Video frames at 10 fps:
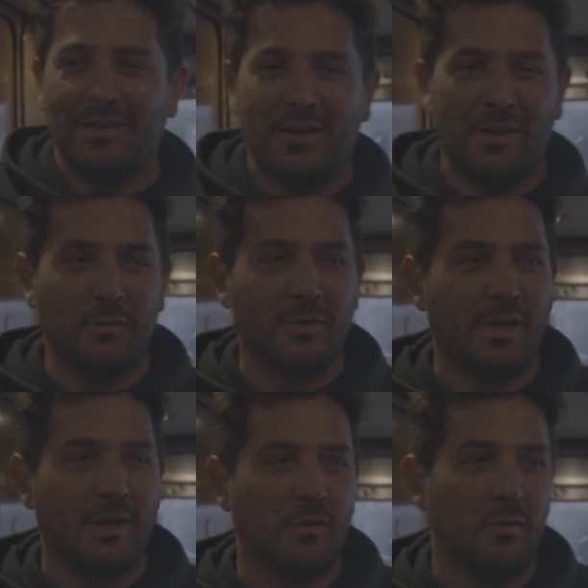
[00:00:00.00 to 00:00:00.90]
And I was
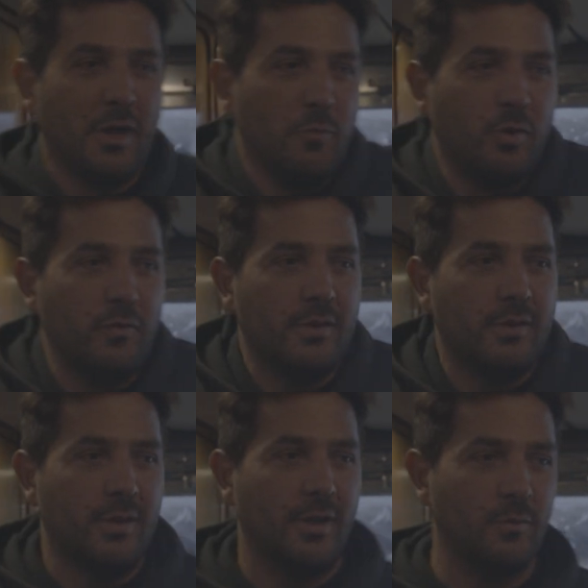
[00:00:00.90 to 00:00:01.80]
like, okay, perfect.
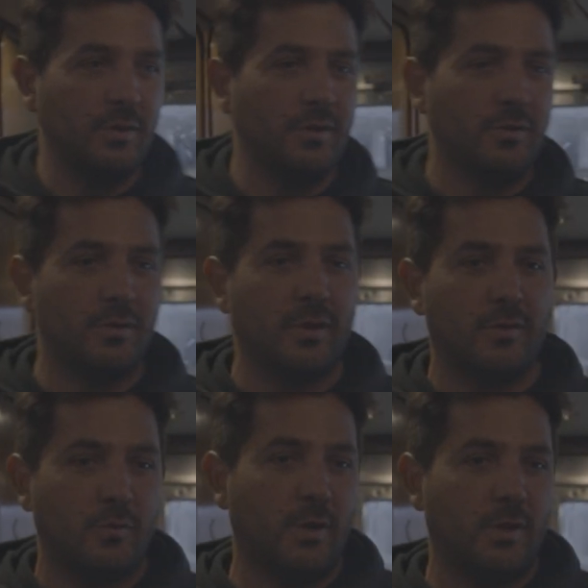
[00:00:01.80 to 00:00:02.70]
That was in
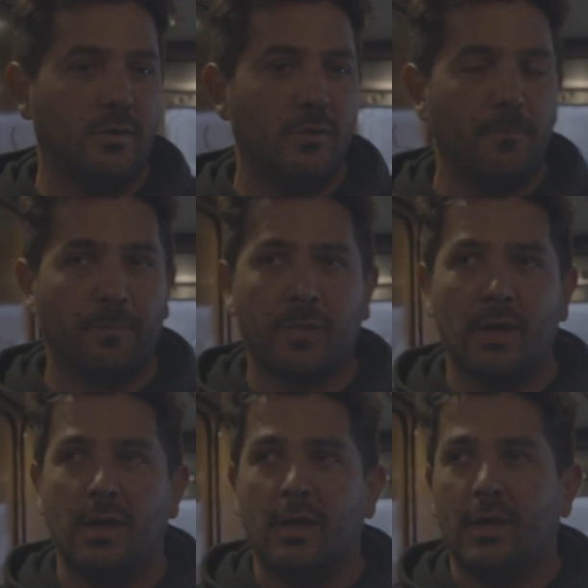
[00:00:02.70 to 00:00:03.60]
2022.
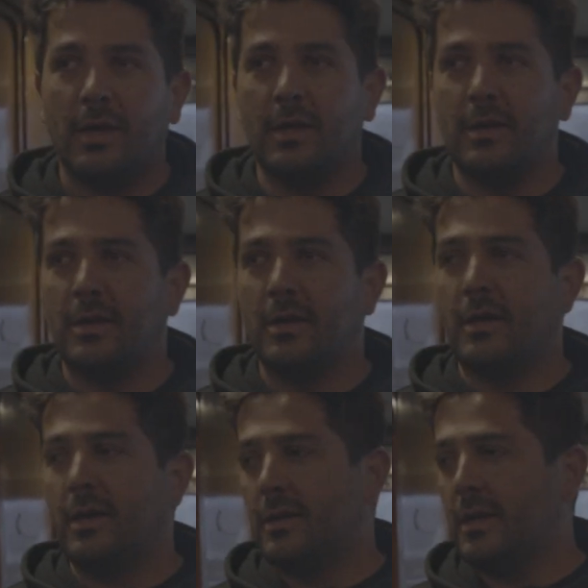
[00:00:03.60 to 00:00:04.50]
And,
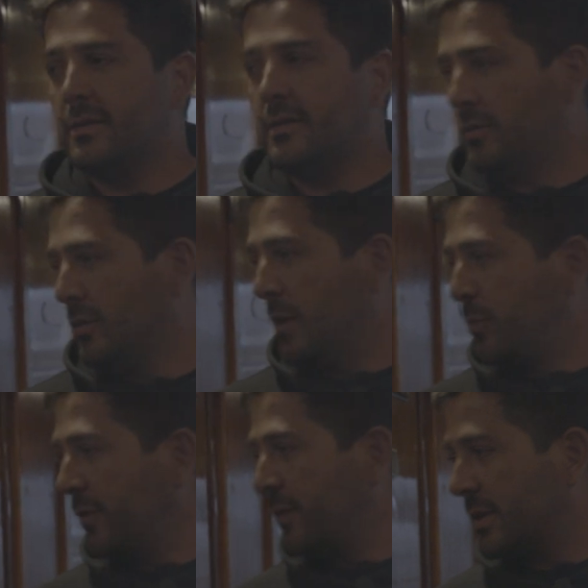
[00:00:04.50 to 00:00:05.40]
uh, and the guy says, okay,
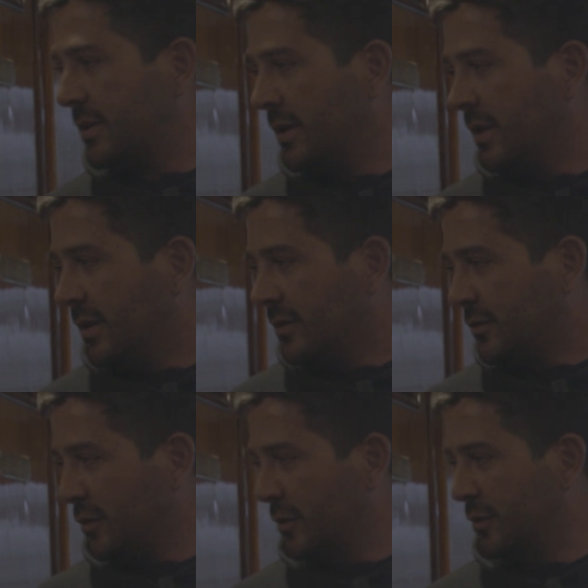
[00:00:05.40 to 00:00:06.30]
perfect.
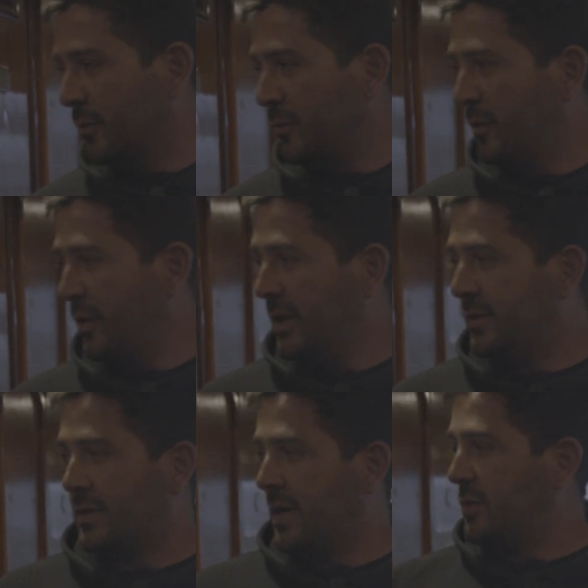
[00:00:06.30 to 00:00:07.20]
So we
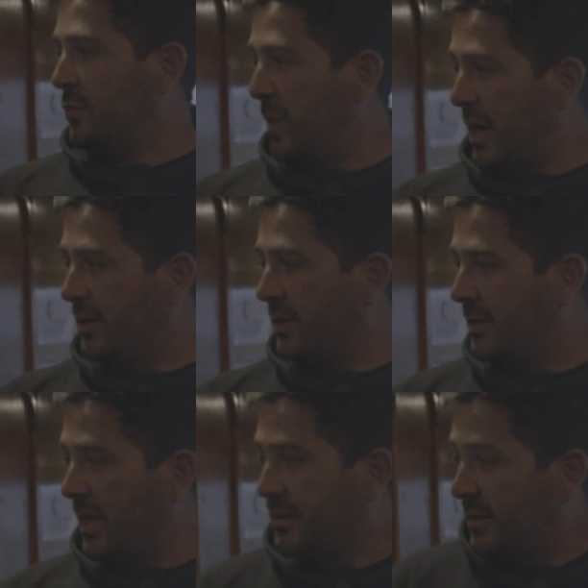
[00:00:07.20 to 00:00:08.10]
start to buy the
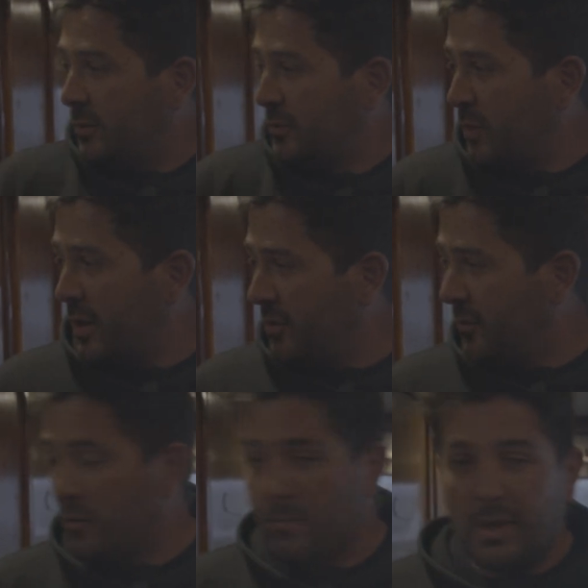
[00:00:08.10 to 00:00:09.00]
tags. It was brand new
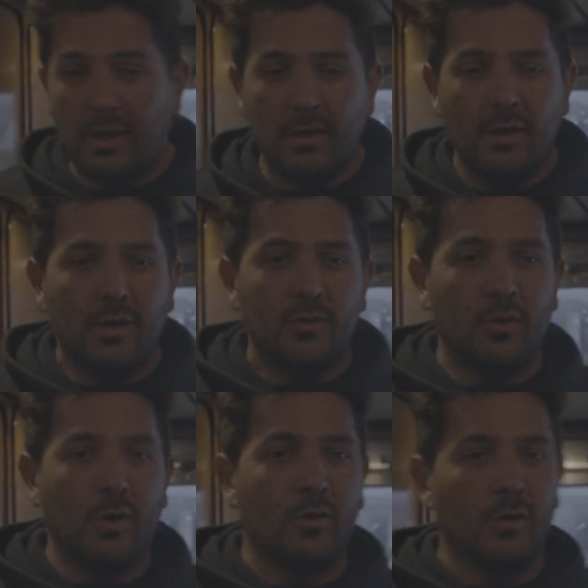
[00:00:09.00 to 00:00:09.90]
for me.
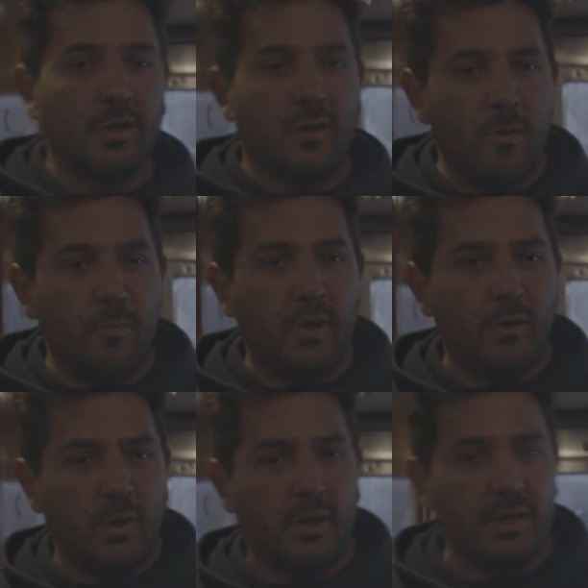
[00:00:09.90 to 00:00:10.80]
So I called the
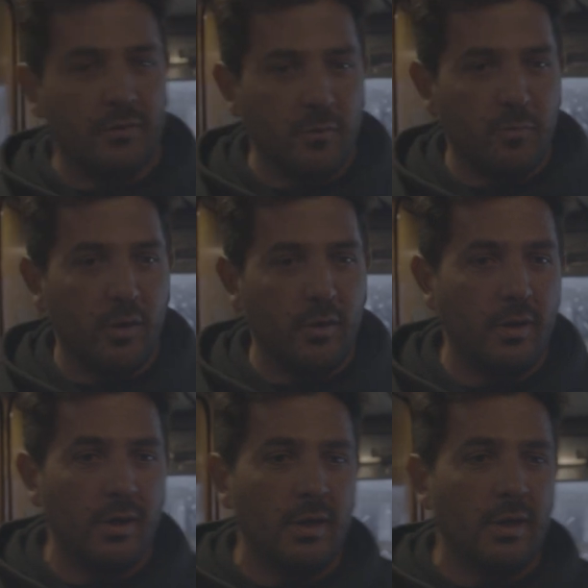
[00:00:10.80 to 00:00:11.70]
company, Wildlife
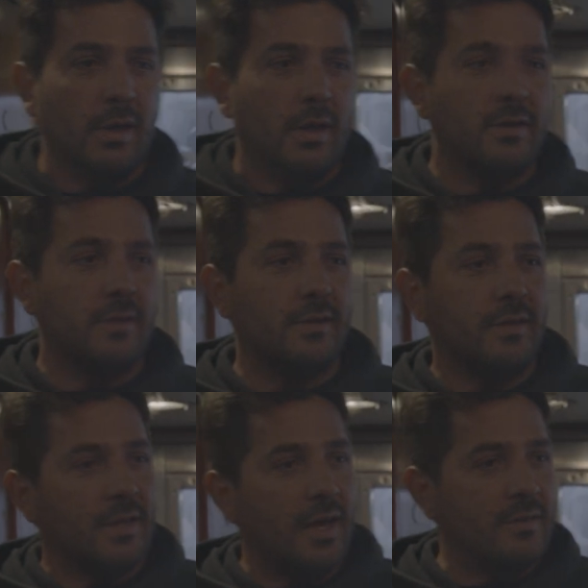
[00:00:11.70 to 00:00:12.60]
Computer, and they said,
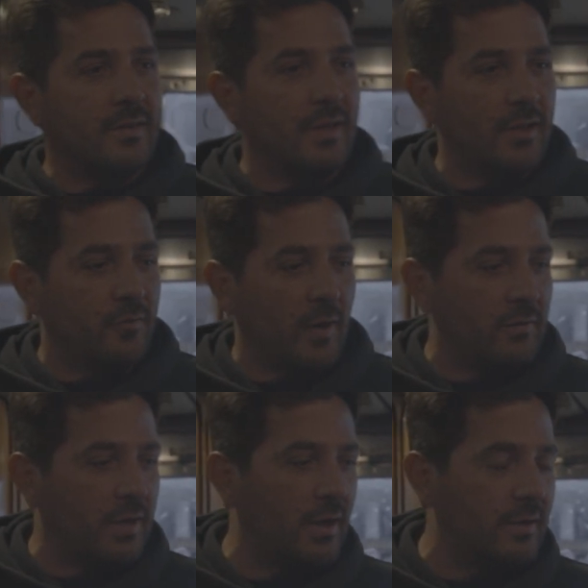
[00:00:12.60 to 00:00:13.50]
hey guys, I need
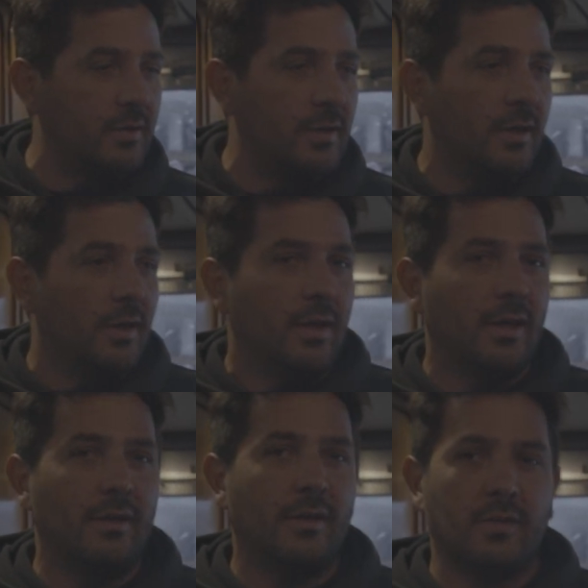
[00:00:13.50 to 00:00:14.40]
five tags.
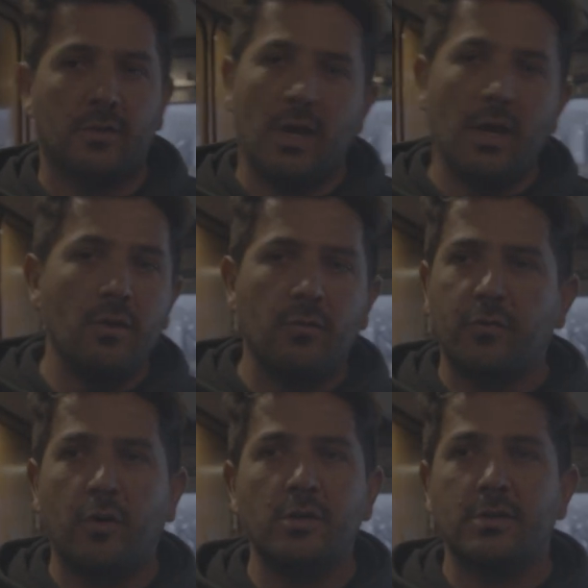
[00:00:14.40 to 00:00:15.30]
And they said, yeah,
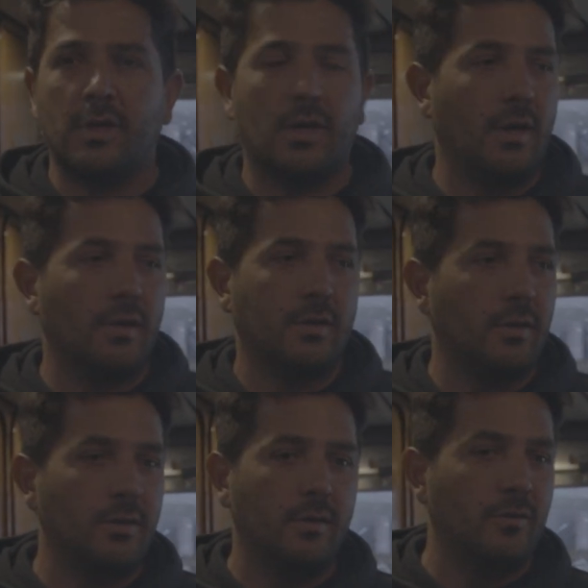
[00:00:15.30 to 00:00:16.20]
of course. I, I
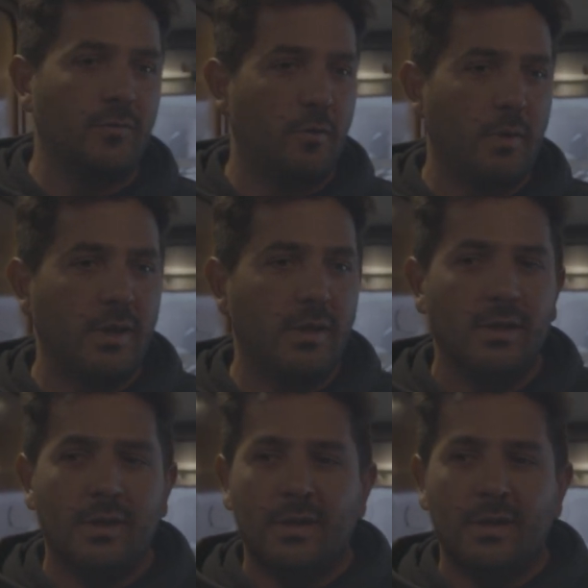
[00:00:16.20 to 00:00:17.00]
called in, in February.